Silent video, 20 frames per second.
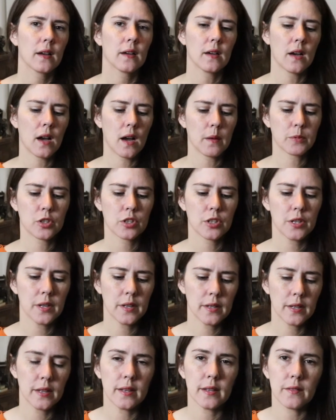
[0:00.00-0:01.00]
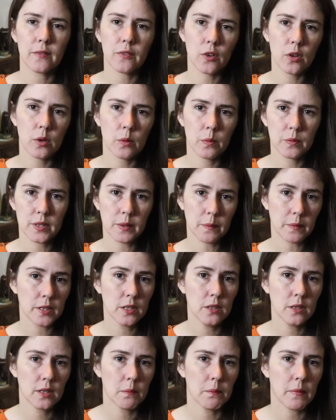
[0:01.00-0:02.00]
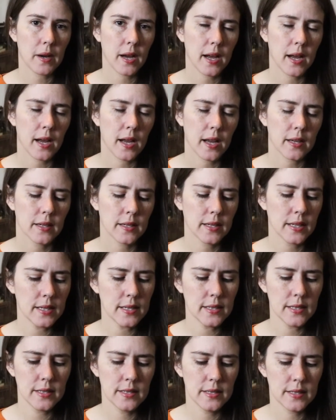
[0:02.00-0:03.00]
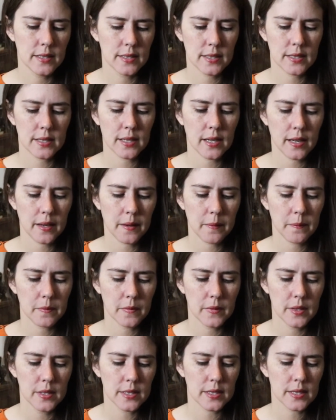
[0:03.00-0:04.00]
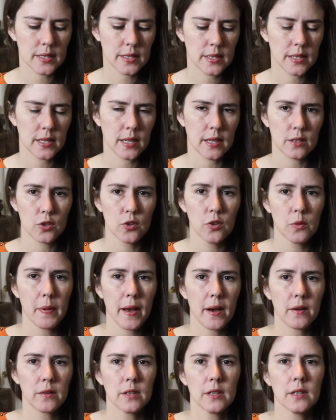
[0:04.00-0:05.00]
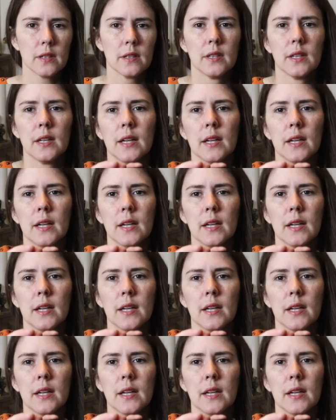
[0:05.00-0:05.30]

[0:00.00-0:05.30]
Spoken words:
option for something you can buy is this tooth powder,